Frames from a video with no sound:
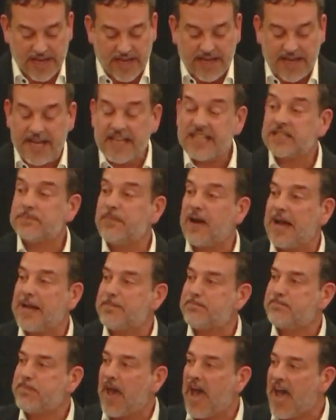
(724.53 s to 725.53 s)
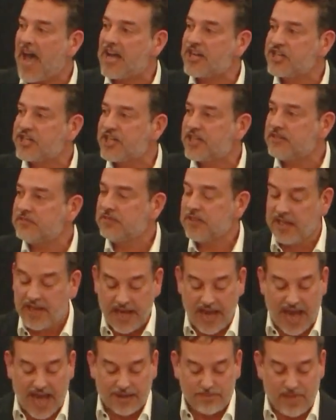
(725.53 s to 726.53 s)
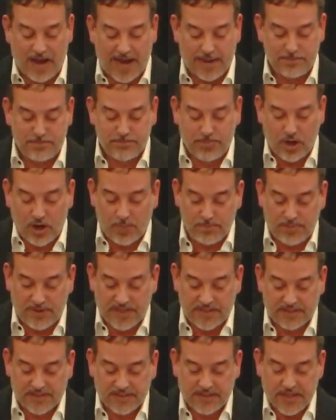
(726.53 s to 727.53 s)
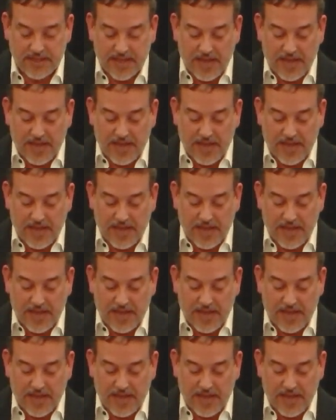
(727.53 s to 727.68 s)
It's my passion and my purpose.